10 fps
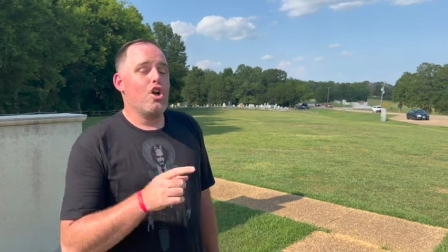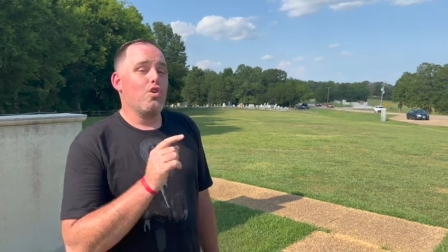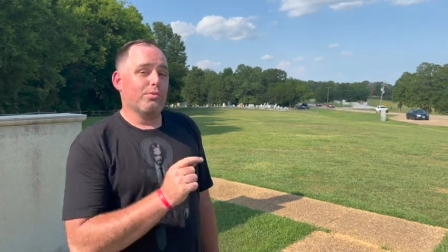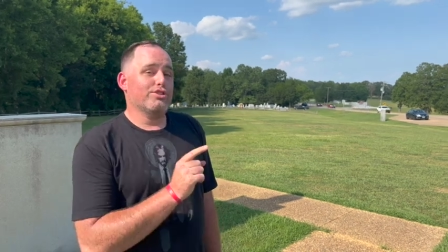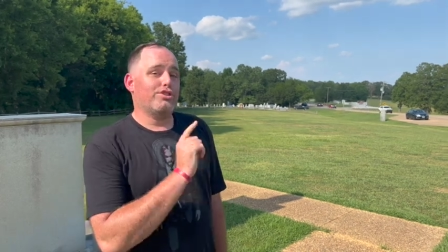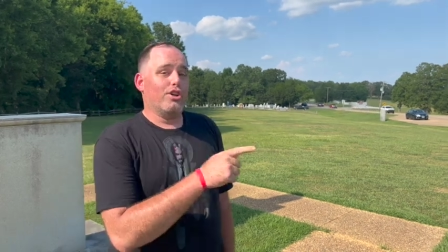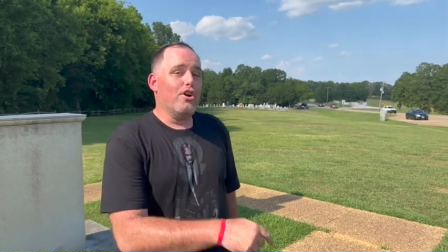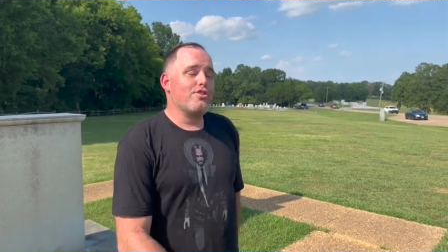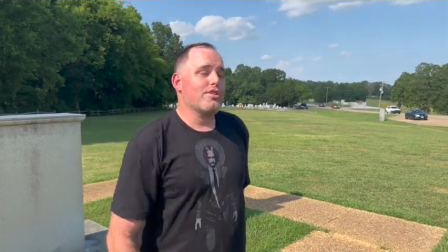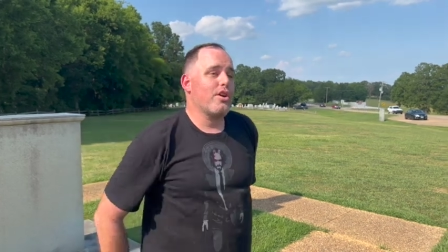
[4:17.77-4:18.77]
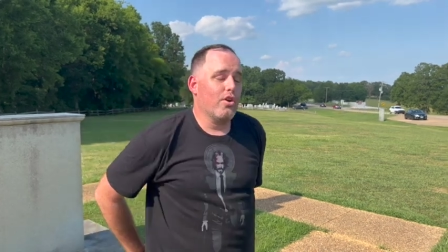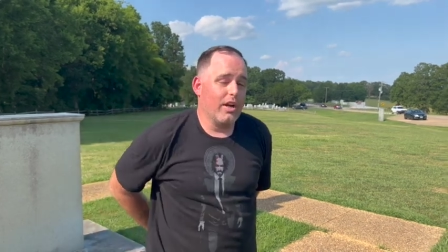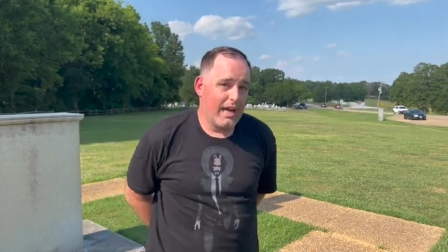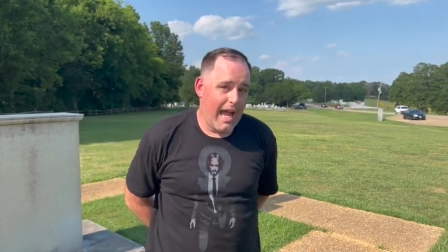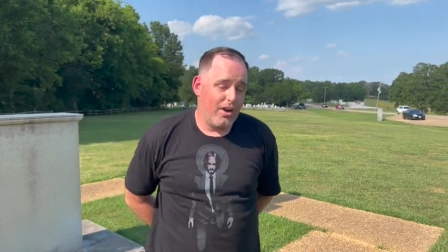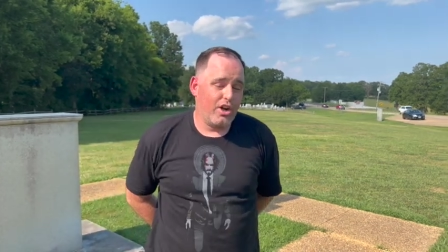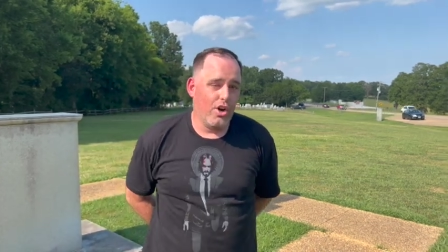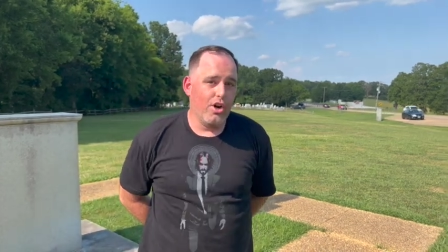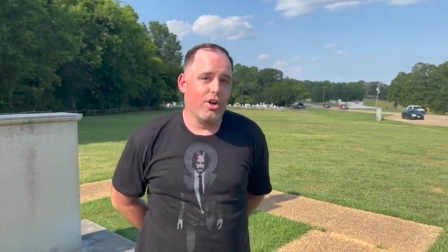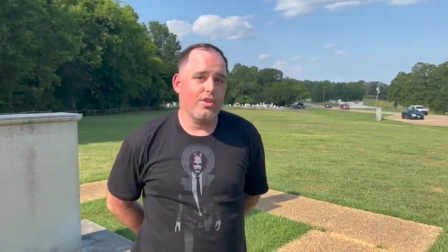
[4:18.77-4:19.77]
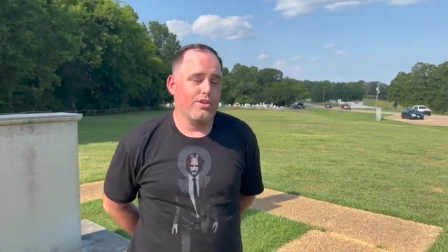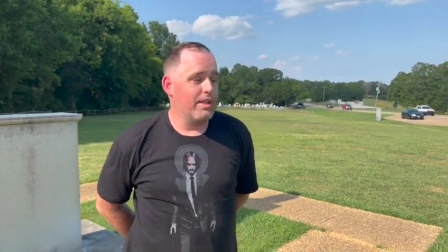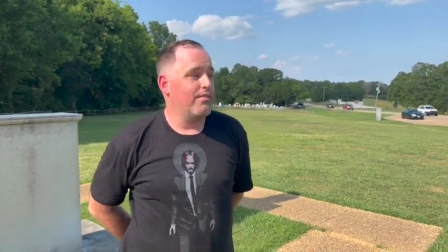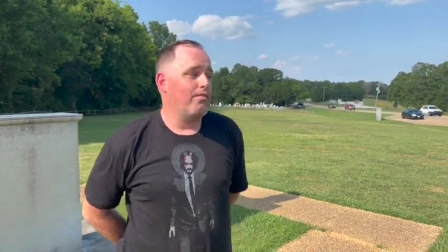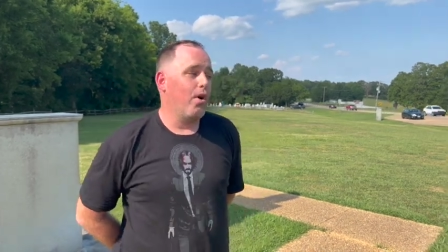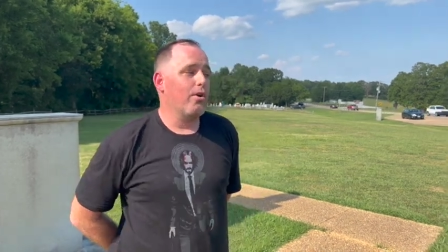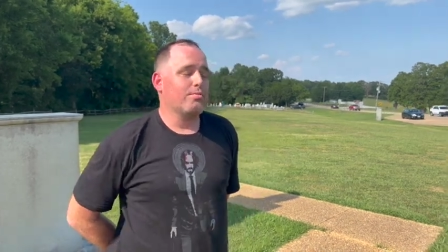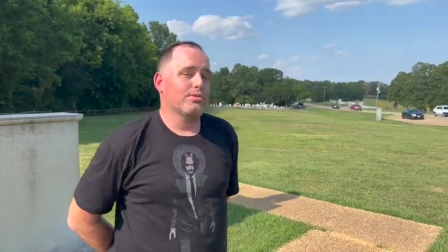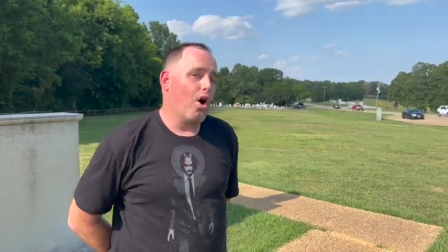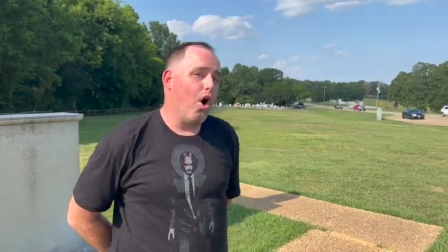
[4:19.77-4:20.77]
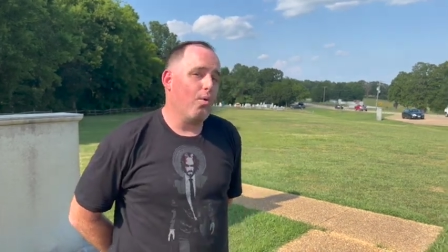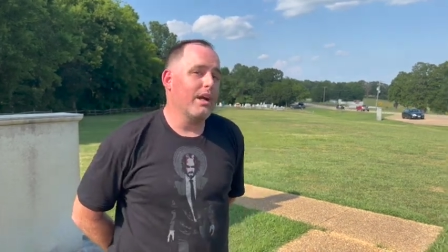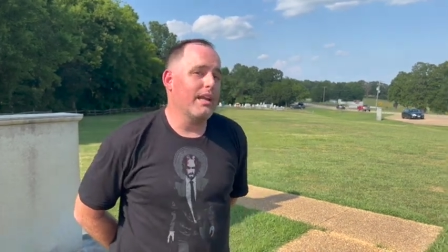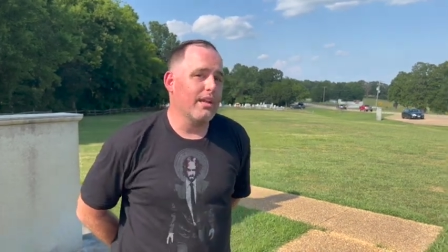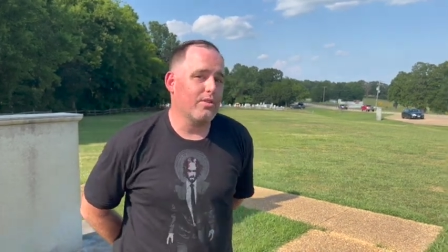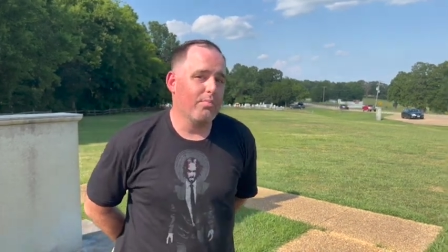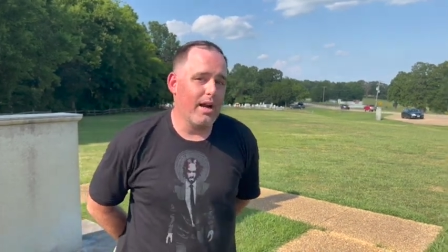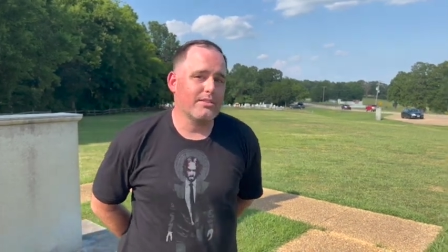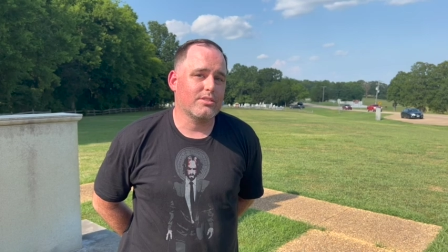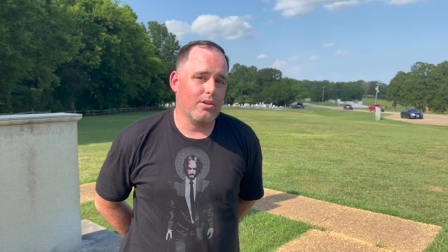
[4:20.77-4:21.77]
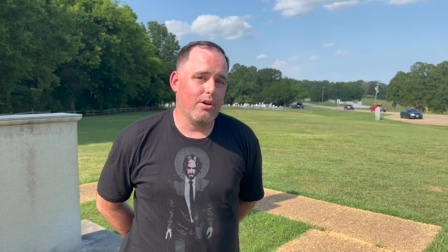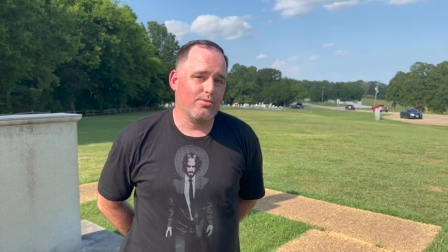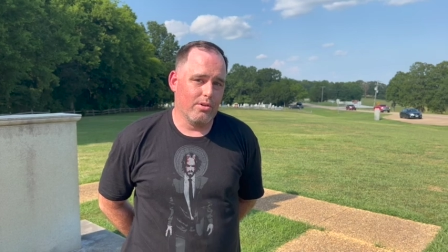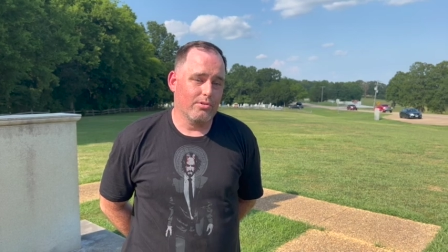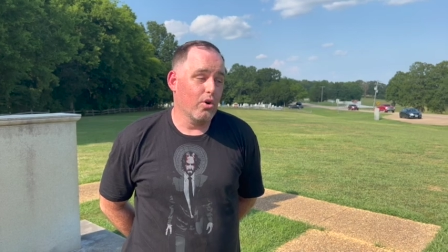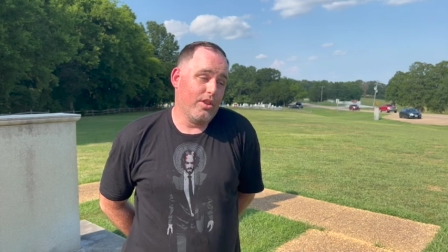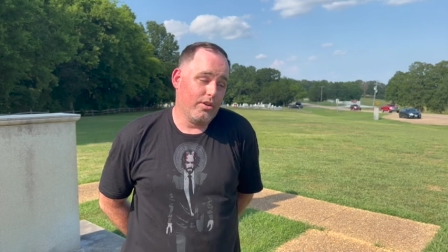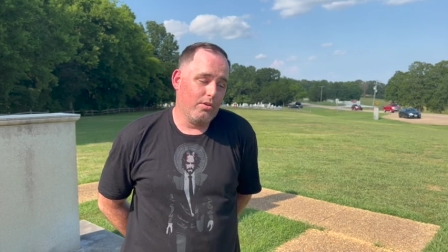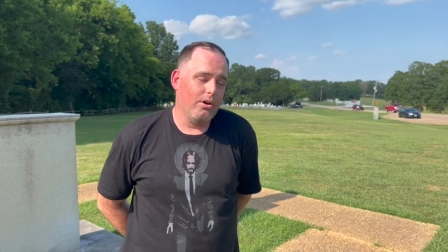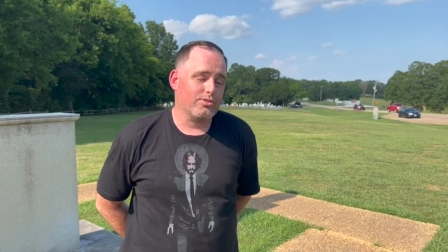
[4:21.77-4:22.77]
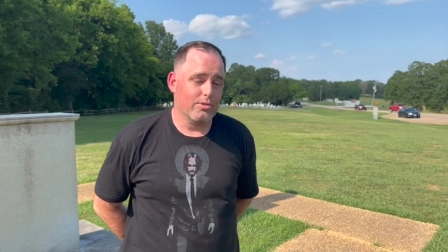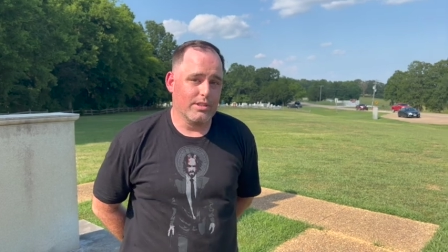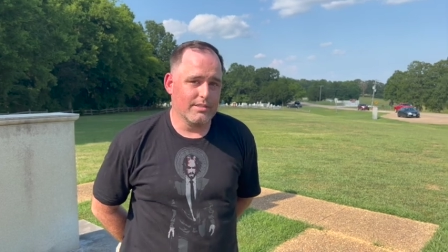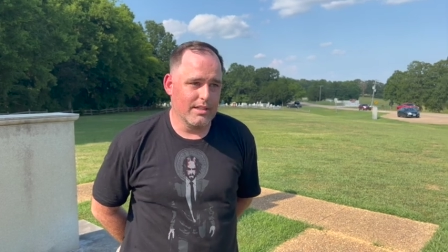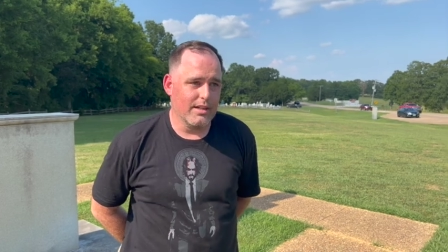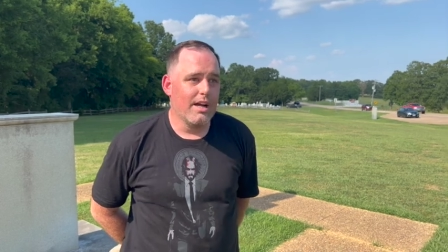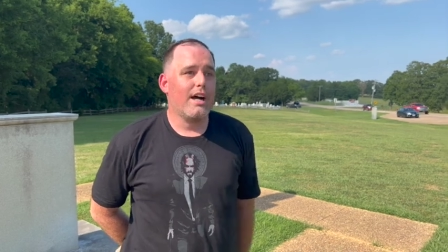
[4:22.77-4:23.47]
When Sturgis had a courier that said Forrest was already at the Brice's Crossroads, or at the crossroads, they said,